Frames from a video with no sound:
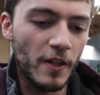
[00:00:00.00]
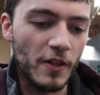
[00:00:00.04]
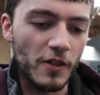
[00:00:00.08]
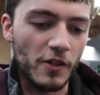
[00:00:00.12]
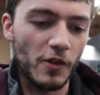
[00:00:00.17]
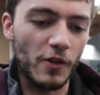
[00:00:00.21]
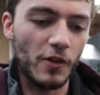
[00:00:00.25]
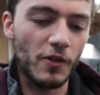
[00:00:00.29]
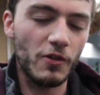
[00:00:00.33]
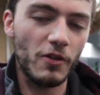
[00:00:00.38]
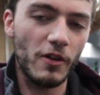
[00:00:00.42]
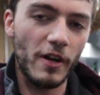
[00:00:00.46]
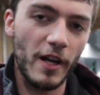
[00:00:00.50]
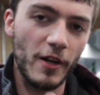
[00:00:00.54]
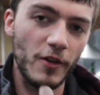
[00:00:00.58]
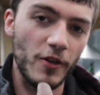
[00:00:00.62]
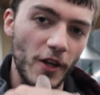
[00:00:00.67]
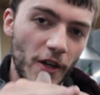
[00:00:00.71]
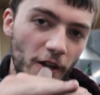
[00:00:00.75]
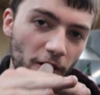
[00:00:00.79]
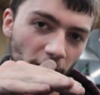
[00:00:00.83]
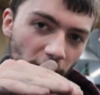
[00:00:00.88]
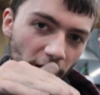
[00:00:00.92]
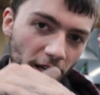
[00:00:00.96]
So those are
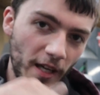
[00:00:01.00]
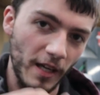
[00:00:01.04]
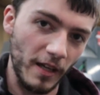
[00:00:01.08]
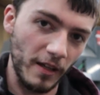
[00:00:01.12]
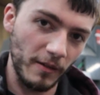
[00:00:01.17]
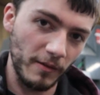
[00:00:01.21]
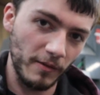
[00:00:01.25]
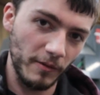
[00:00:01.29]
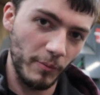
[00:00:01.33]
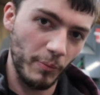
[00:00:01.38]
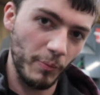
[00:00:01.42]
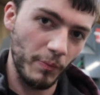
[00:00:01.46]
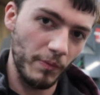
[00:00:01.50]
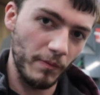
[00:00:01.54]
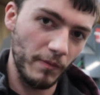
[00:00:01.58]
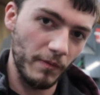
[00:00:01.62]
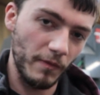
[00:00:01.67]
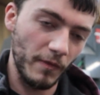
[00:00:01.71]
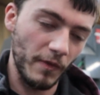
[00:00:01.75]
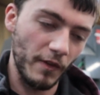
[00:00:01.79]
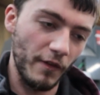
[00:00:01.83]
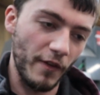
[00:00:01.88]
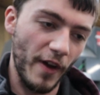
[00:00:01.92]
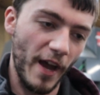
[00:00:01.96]
actually like
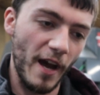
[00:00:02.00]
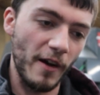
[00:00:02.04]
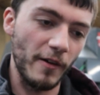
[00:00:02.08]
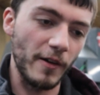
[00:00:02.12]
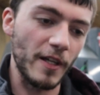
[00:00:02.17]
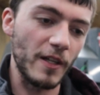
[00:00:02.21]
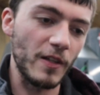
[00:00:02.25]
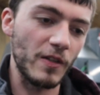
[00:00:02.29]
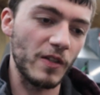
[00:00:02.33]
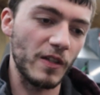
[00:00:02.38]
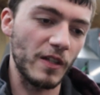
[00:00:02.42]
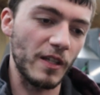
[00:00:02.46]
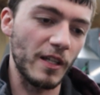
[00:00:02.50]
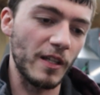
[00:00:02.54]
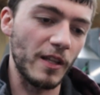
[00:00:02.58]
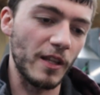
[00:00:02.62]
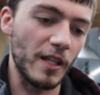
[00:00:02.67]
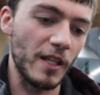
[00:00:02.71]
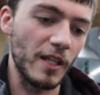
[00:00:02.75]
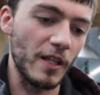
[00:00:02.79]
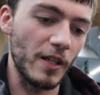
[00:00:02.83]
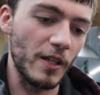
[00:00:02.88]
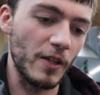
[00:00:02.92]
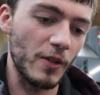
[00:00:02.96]
valleys in
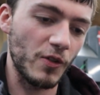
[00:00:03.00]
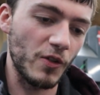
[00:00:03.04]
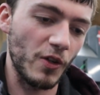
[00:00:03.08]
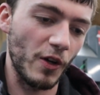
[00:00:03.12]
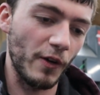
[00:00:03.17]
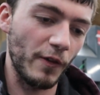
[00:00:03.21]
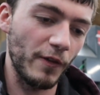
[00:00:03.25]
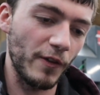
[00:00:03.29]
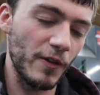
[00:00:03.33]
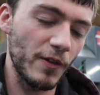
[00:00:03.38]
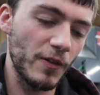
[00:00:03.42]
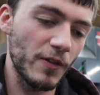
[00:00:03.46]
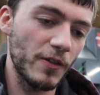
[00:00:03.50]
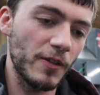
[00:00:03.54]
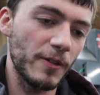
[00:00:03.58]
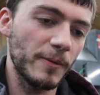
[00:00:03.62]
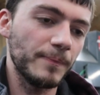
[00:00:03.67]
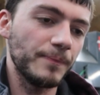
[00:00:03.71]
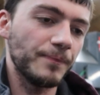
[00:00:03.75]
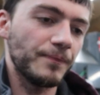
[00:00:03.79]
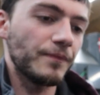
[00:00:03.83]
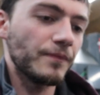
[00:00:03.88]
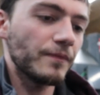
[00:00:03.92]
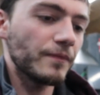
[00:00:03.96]
the surface.
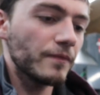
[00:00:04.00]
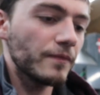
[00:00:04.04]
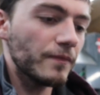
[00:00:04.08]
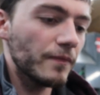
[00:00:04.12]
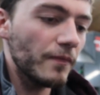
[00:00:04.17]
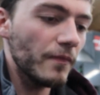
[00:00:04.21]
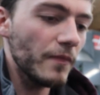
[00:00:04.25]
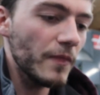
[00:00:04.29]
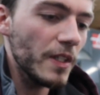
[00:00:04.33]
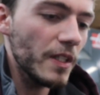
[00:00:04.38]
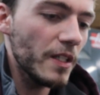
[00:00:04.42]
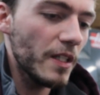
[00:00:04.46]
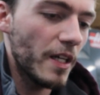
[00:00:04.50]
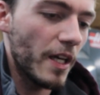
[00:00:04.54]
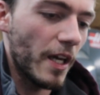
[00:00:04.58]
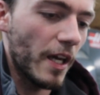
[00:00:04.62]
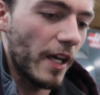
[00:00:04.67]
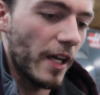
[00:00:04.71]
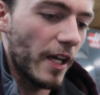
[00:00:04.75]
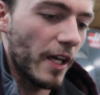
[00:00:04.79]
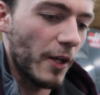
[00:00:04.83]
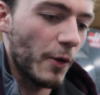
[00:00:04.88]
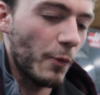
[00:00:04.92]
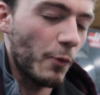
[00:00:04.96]

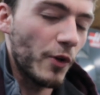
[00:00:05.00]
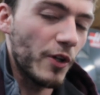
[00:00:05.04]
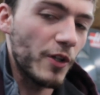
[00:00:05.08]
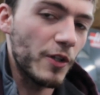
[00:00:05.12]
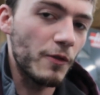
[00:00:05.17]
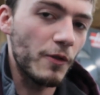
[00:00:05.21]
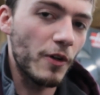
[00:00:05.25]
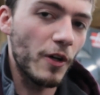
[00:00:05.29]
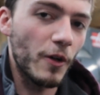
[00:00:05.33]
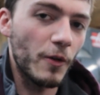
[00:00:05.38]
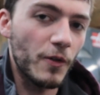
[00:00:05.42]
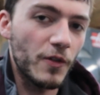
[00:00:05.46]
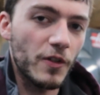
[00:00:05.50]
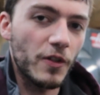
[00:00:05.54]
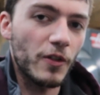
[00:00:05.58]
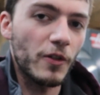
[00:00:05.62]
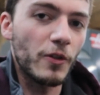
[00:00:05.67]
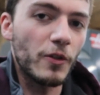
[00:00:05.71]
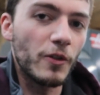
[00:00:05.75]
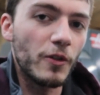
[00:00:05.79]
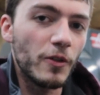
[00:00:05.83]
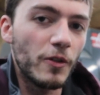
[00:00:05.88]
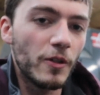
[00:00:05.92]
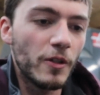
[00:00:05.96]
And when you go
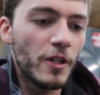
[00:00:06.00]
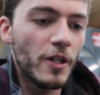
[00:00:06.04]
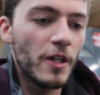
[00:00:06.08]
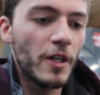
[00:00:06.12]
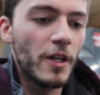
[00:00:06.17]
to